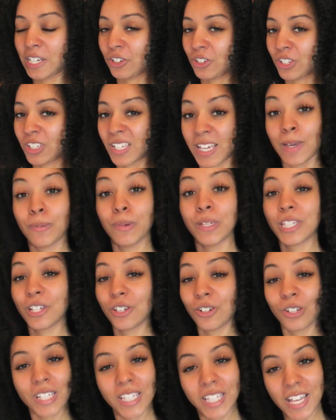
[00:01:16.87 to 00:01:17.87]
Just keep it to
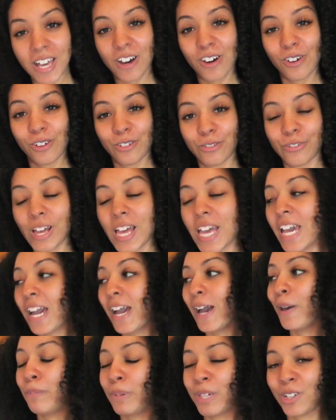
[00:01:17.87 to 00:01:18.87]
yourself
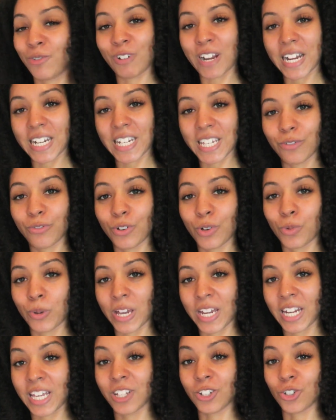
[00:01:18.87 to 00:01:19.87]
and be ready for
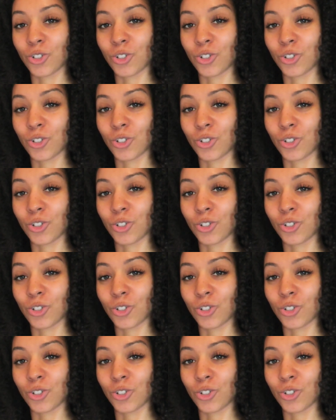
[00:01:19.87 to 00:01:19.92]
when it